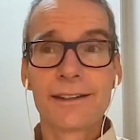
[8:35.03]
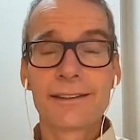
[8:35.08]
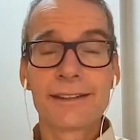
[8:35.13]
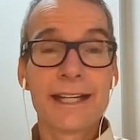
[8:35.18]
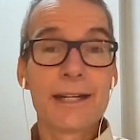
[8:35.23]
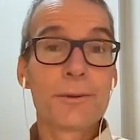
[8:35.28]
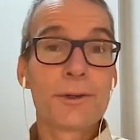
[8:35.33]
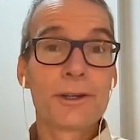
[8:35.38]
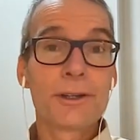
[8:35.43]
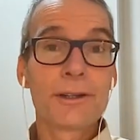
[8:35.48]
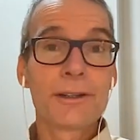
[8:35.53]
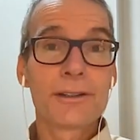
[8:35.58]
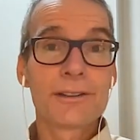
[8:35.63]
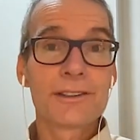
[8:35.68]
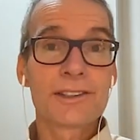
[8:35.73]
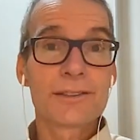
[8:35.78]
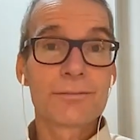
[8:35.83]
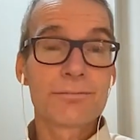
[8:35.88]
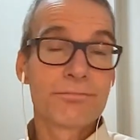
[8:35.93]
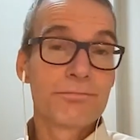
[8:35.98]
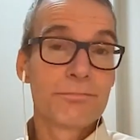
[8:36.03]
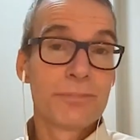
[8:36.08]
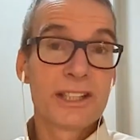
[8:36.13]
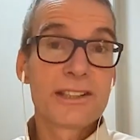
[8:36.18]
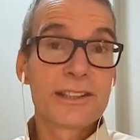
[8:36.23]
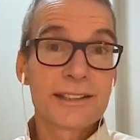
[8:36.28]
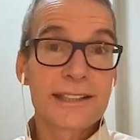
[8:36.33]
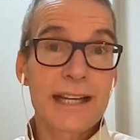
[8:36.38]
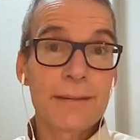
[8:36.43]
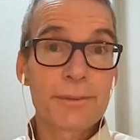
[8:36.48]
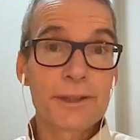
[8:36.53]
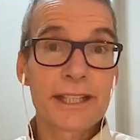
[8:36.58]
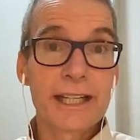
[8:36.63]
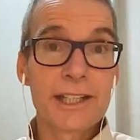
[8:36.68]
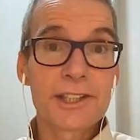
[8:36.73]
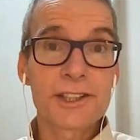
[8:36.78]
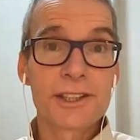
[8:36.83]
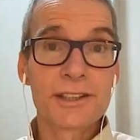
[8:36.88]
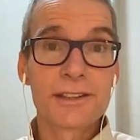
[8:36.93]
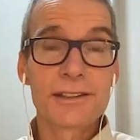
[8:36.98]
They were business
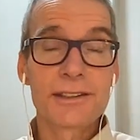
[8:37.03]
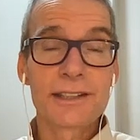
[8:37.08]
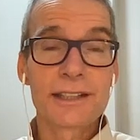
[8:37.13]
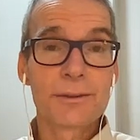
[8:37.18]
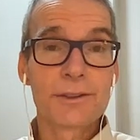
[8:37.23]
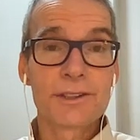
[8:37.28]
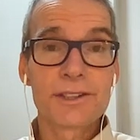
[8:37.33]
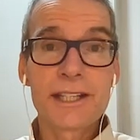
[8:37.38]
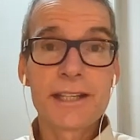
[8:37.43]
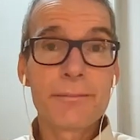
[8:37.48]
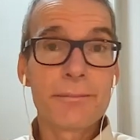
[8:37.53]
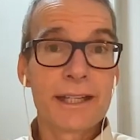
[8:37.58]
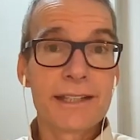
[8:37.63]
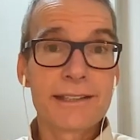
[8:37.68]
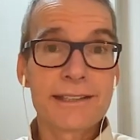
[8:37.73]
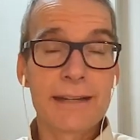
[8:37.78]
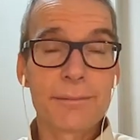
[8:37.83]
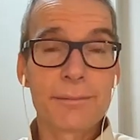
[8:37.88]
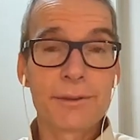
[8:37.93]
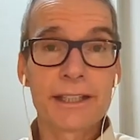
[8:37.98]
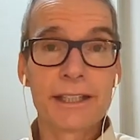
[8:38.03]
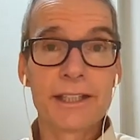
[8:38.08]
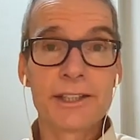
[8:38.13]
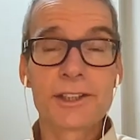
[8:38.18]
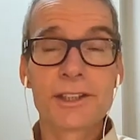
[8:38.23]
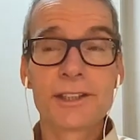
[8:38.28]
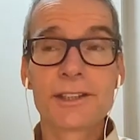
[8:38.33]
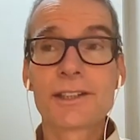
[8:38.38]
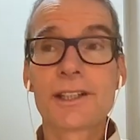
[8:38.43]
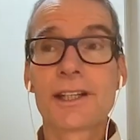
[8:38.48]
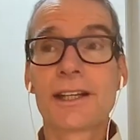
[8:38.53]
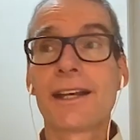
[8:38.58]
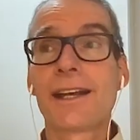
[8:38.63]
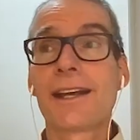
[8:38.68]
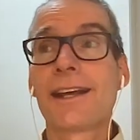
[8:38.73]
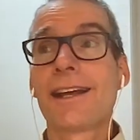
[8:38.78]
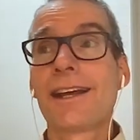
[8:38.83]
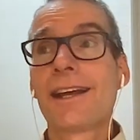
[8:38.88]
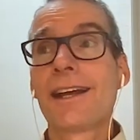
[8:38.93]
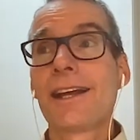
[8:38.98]
applications, they were team based applications.
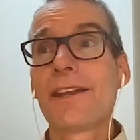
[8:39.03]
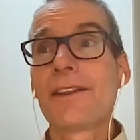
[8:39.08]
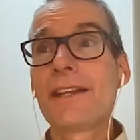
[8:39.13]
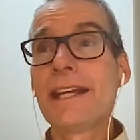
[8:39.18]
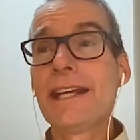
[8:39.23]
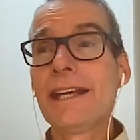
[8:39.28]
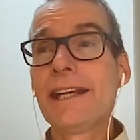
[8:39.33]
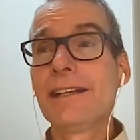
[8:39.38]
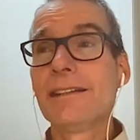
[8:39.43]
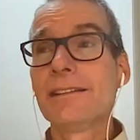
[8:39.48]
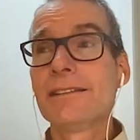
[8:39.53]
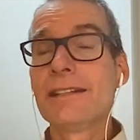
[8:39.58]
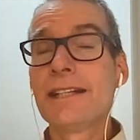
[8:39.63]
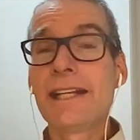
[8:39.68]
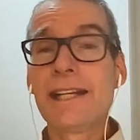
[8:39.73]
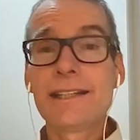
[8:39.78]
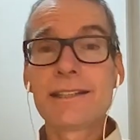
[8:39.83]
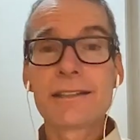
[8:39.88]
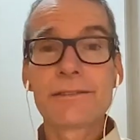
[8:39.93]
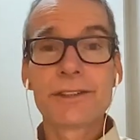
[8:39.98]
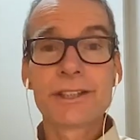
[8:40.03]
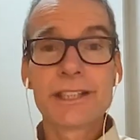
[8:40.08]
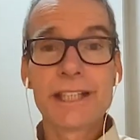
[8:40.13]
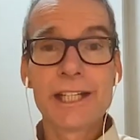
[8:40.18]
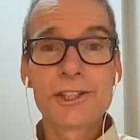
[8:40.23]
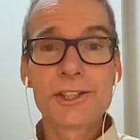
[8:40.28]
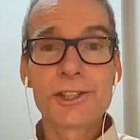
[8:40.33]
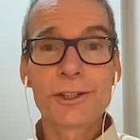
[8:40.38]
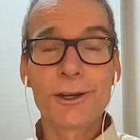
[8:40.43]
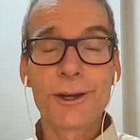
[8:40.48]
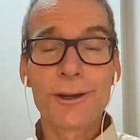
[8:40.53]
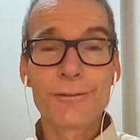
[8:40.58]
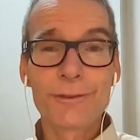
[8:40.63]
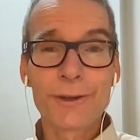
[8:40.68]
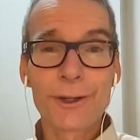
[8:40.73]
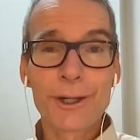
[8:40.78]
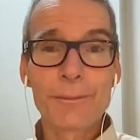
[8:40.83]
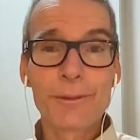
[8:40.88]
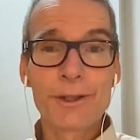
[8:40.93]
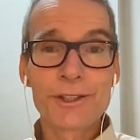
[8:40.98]
The needs of a teacher are
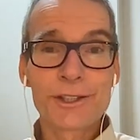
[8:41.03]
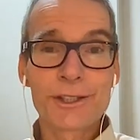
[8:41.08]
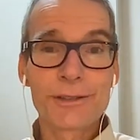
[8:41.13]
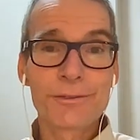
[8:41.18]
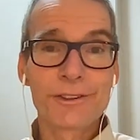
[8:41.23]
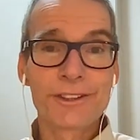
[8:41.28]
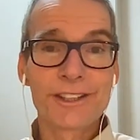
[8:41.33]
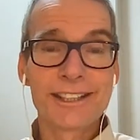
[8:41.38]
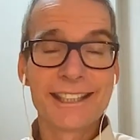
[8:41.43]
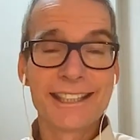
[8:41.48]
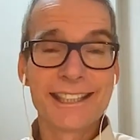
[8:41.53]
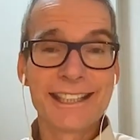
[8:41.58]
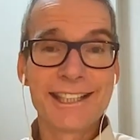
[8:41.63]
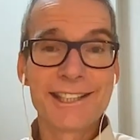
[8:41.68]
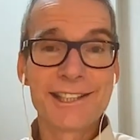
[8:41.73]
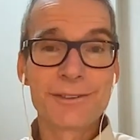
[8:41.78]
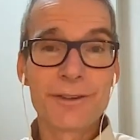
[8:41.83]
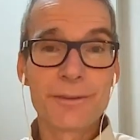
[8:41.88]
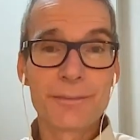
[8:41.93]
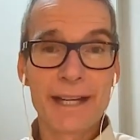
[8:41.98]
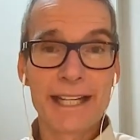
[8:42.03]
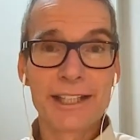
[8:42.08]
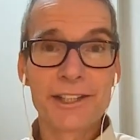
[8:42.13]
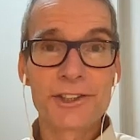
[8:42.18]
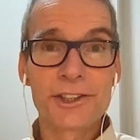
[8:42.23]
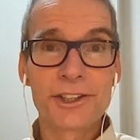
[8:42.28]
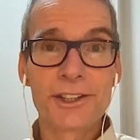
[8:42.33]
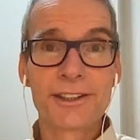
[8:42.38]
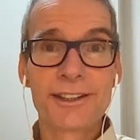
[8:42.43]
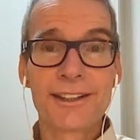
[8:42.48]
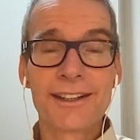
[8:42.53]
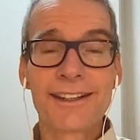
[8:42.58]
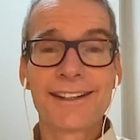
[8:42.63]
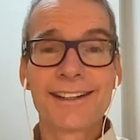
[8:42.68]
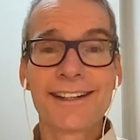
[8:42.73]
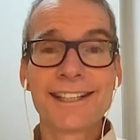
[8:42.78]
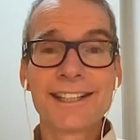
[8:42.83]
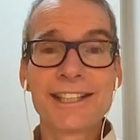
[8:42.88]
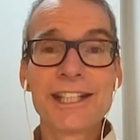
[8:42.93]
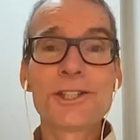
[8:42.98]
very much different than the needs of a manager.
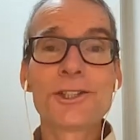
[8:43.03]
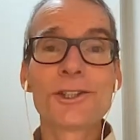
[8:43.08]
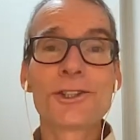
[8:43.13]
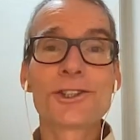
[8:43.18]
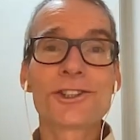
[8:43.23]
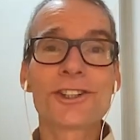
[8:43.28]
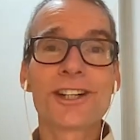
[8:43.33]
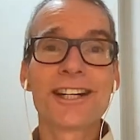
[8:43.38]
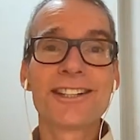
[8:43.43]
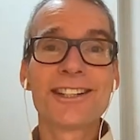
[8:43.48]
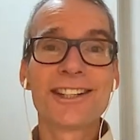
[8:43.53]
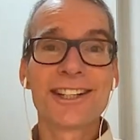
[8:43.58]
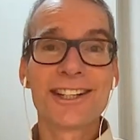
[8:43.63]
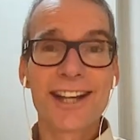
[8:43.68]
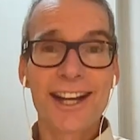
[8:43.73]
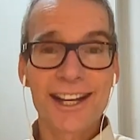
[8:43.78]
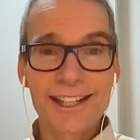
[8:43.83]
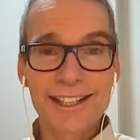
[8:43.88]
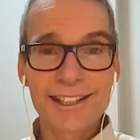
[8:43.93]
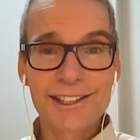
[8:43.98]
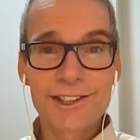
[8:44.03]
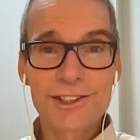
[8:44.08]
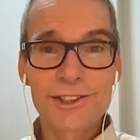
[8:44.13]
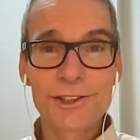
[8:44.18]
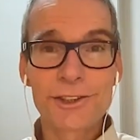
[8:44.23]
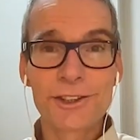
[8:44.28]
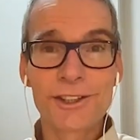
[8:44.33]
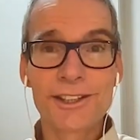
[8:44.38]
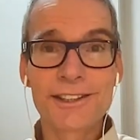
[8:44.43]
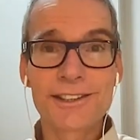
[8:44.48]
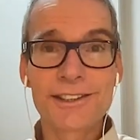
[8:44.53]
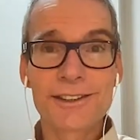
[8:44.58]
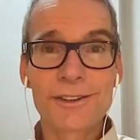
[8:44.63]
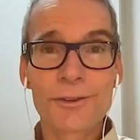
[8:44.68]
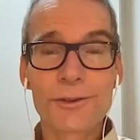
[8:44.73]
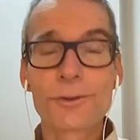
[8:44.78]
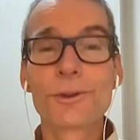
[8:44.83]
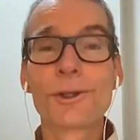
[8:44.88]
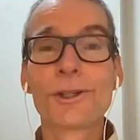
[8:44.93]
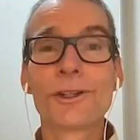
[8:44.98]
A teacher is trying to guide the students
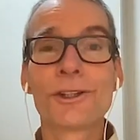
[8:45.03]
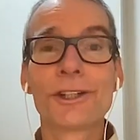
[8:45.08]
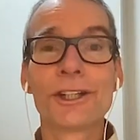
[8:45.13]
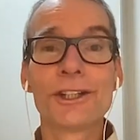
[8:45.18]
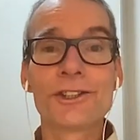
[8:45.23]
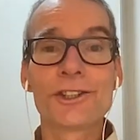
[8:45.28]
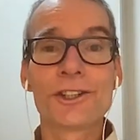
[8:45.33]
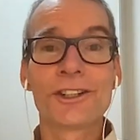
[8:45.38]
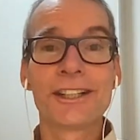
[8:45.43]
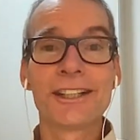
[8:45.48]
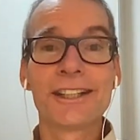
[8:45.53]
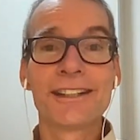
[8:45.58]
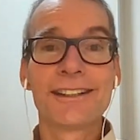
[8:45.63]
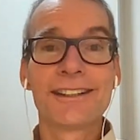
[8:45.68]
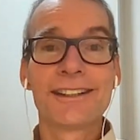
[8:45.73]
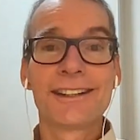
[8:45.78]
through a learning journey.